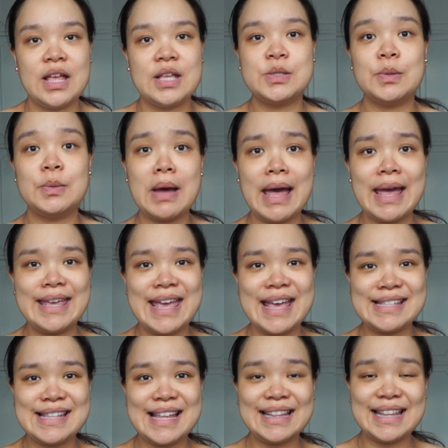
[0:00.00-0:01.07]
So I
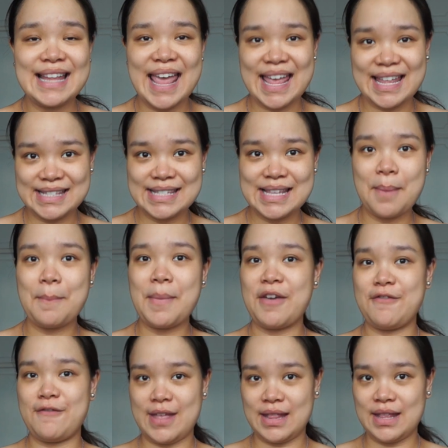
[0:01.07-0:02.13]
guess that ends my
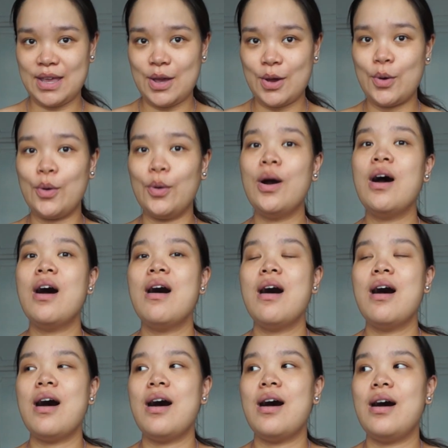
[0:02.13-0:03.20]
video.
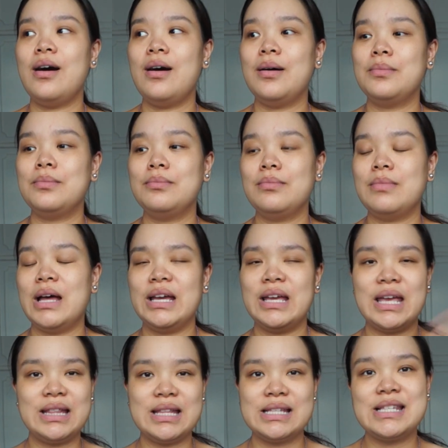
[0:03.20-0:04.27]

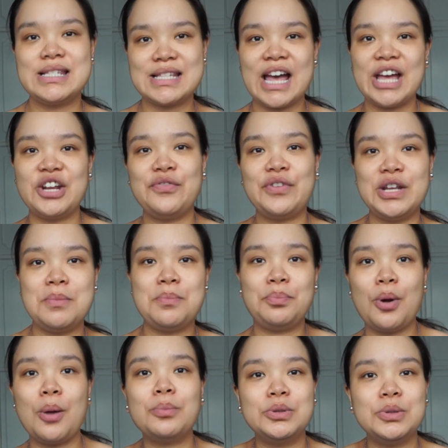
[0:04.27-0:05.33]
Again, this is kind of an
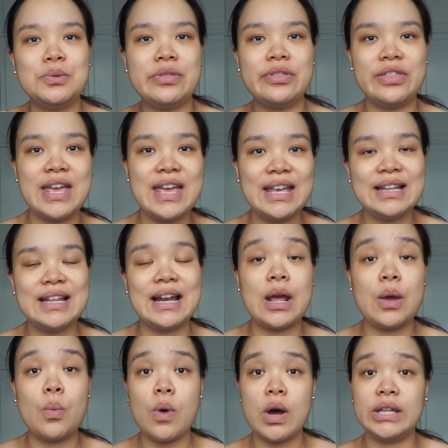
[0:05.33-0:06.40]
impromptu thing that I
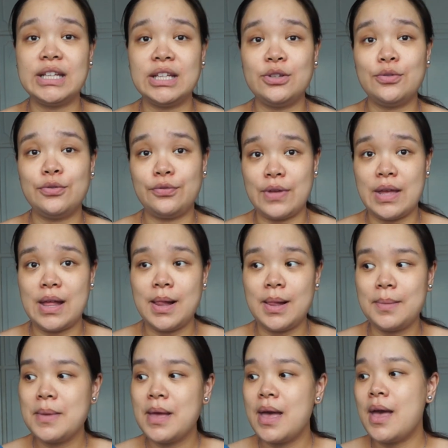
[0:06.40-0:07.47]
wanted to
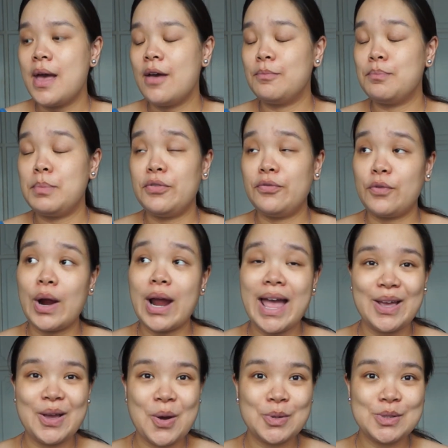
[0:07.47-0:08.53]
film before I
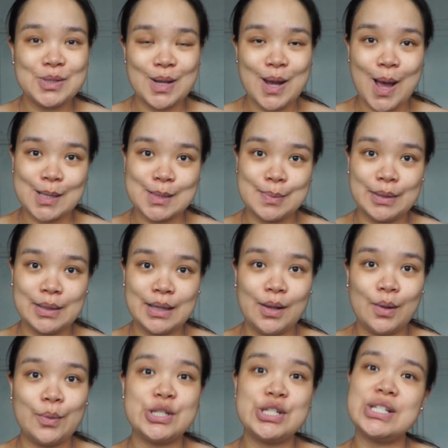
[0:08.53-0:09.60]
go to the
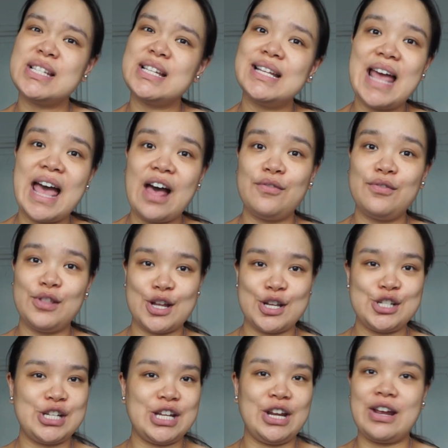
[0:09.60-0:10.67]
hospital. We're just gonna have
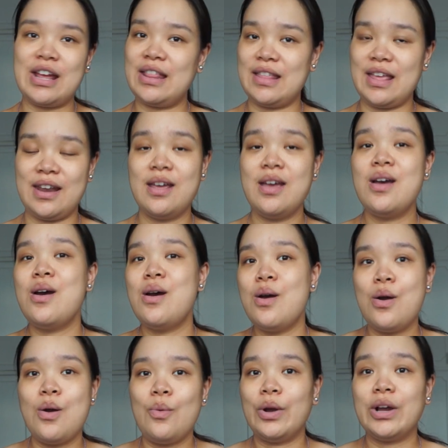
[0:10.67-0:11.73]
lunch here and then
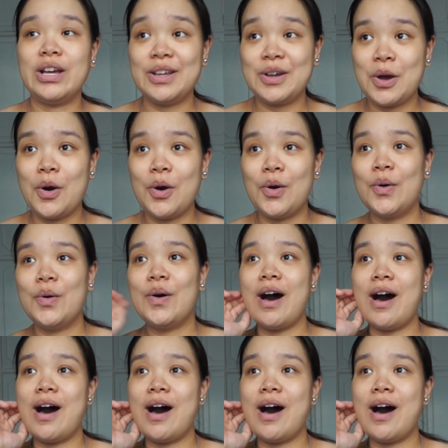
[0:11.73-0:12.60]
we're gonna go